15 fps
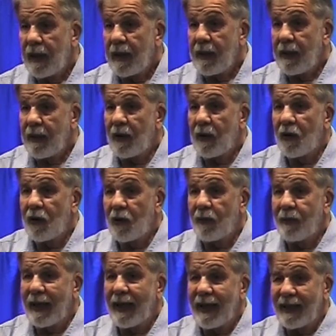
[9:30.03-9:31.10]
No
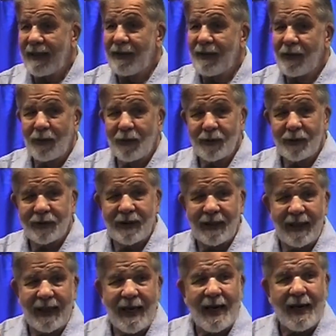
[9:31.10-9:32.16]
man knows
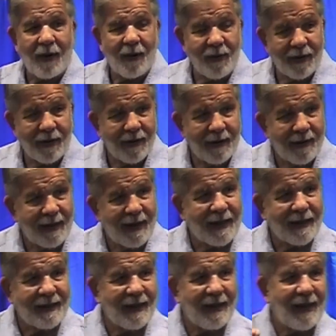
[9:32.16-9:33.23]
the hour,
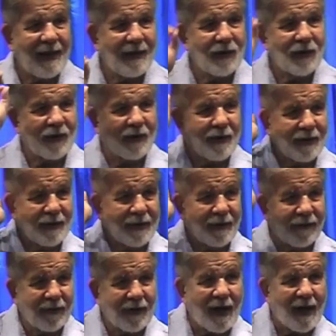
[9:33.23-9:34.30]
not the angels
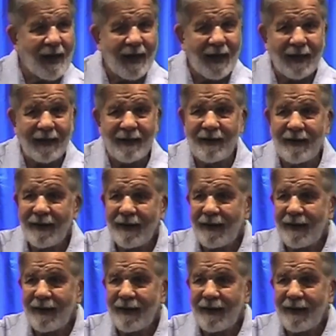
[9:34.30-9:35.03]
of God,